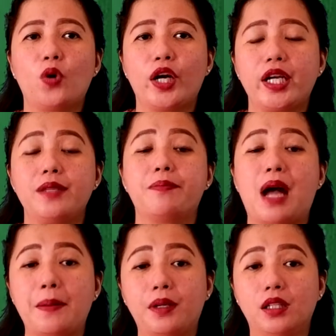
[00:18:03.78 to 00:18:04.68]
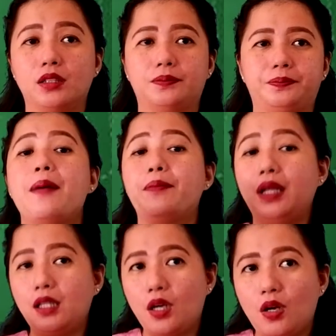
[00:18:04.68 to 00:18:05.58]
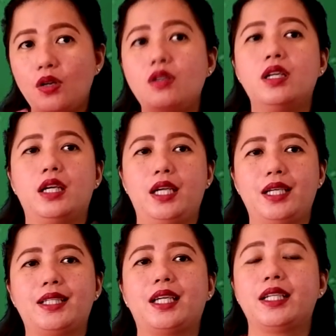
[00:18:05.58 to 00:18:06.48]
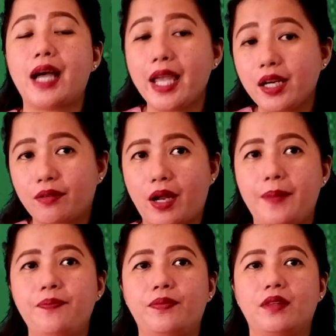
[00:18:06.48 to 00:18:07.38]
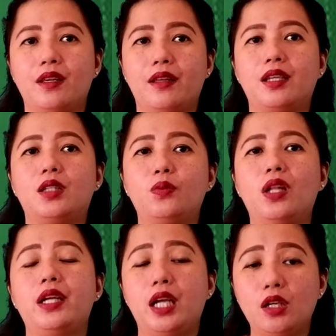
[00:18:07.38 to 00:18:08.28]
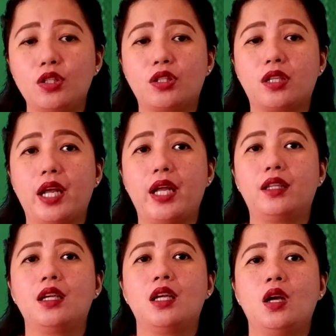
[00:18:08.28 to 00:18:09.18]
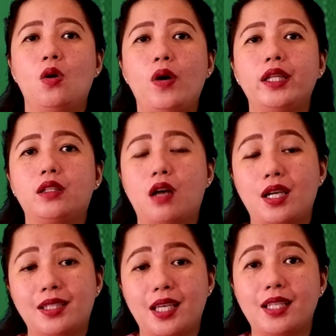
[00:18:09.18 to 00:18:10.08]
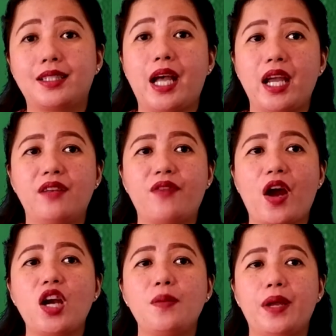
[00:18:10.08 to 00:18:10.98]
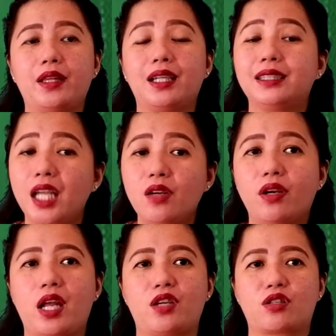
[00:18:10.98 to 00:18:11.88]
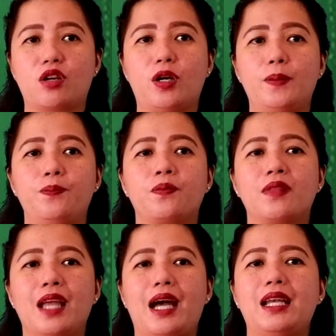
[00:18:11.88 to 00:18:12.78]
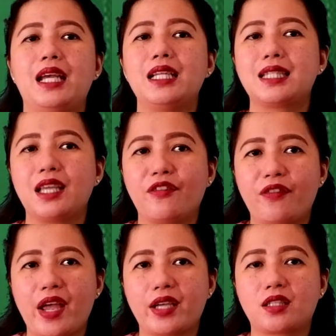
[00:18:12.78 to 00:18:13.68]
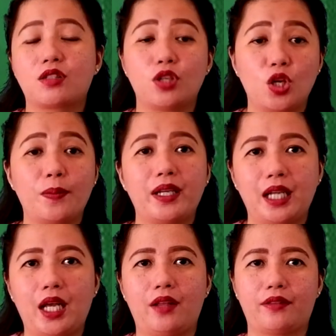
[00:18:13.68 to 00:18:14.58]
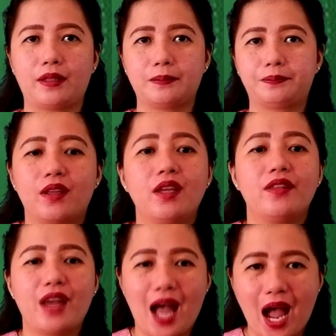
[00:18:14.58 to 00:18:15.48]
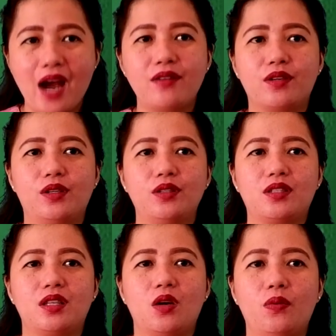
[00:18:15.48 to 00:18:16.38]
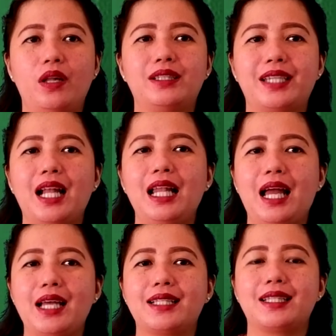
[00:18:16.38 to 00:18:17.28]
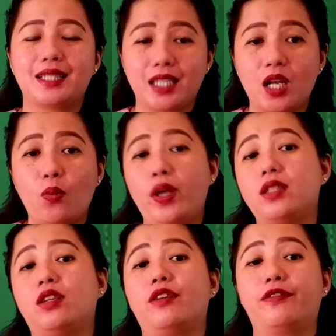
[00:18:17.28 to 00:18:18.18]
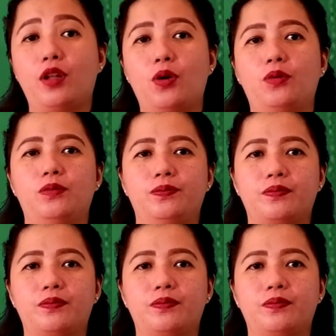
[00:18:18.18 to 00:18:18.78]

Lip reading: word bubble. Below is a diagram that will illustrate what causes the environmental degradation and its effects to human health. The arrows will tell us the sequence or flow